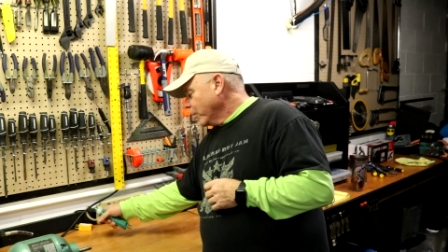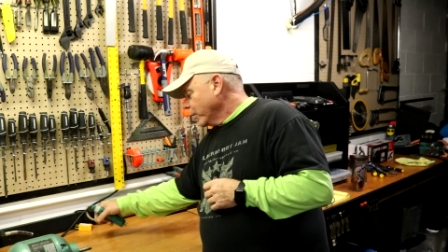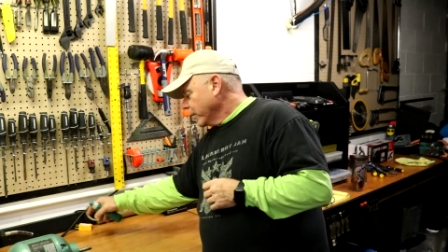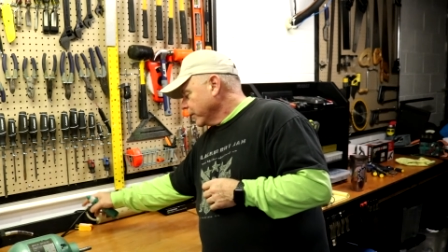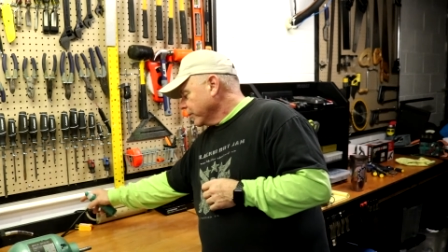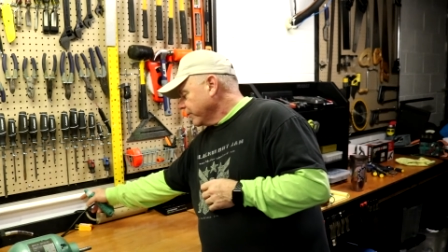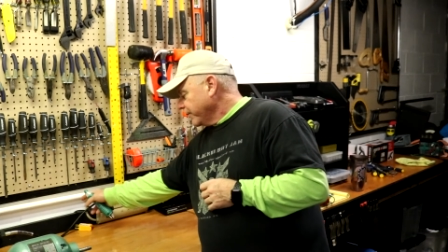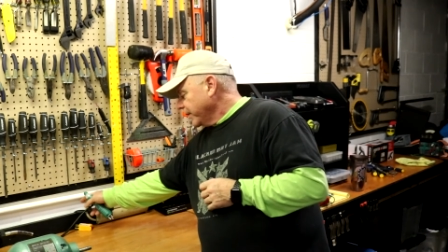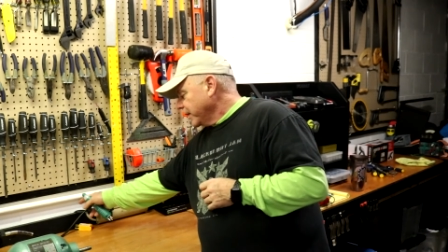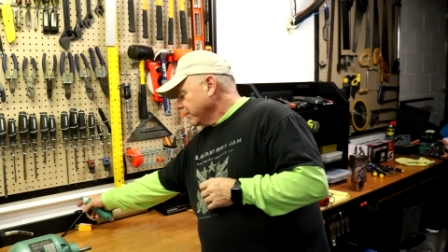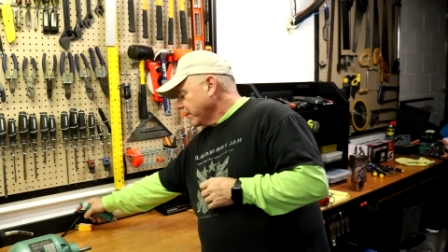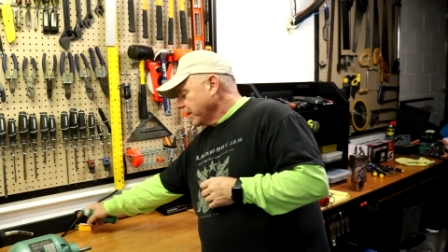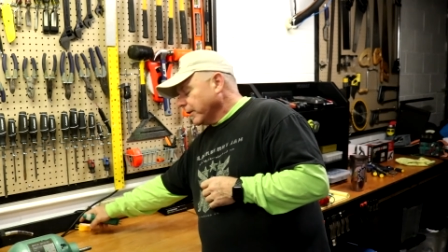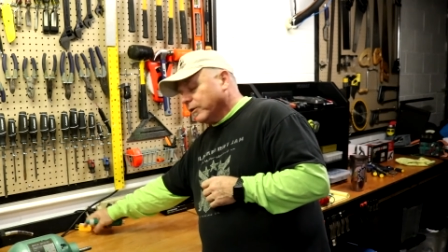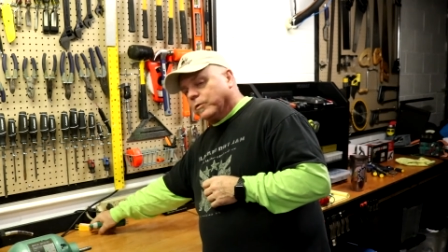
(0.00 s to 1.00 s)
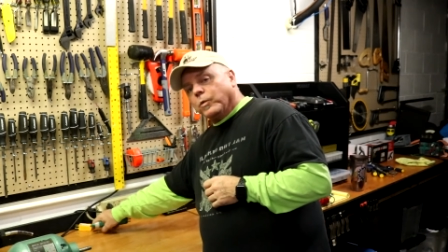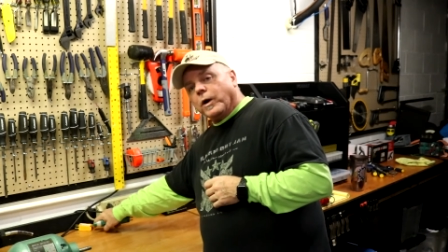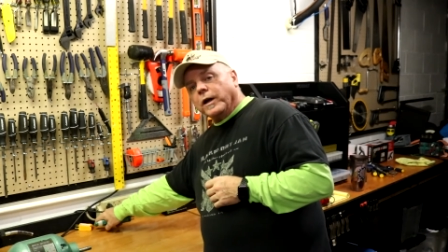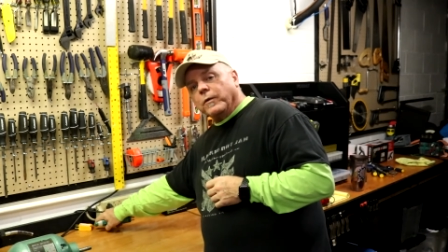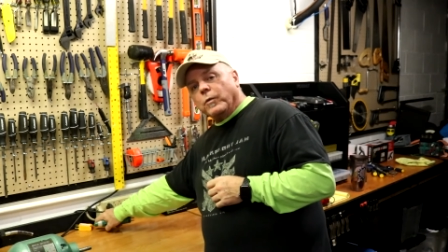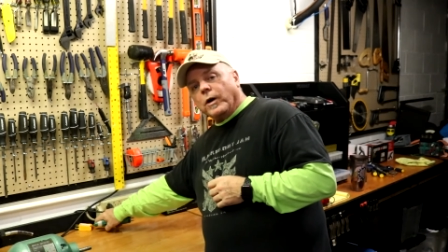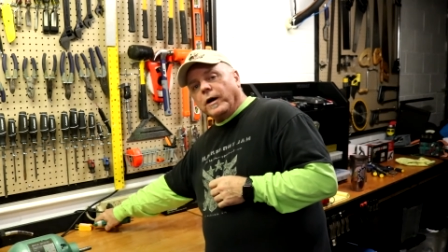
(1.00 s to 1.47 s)
where it's fed by this
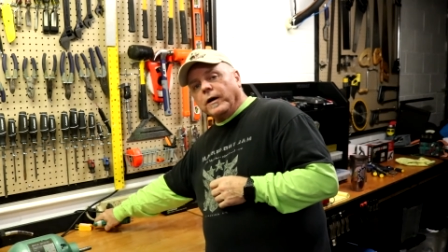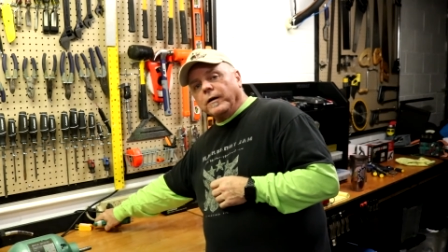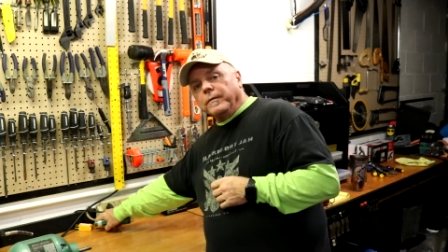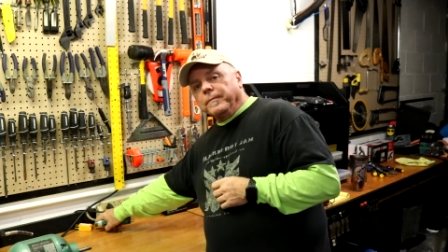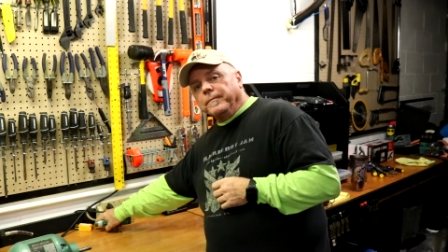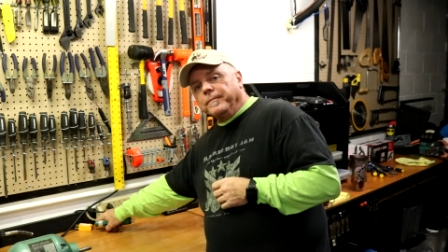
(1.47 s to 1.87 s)
white wire.